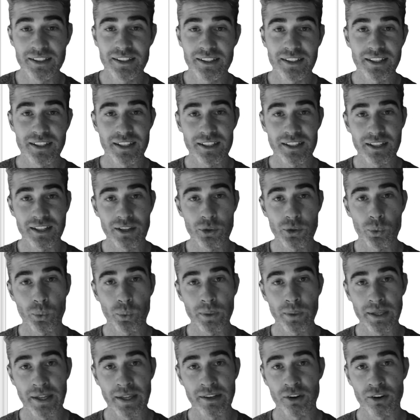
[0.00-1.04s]
it can
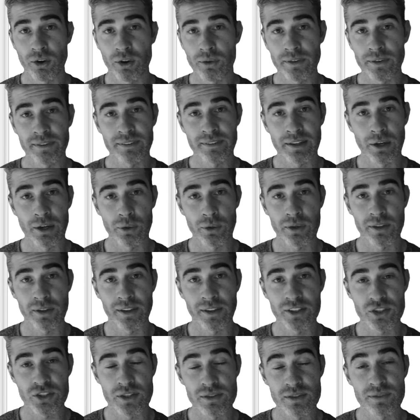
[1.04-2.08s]
create all these
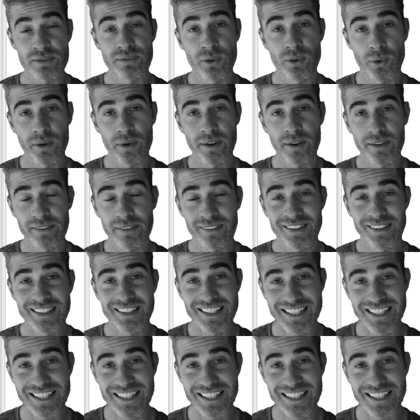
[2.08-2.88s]
calculations for us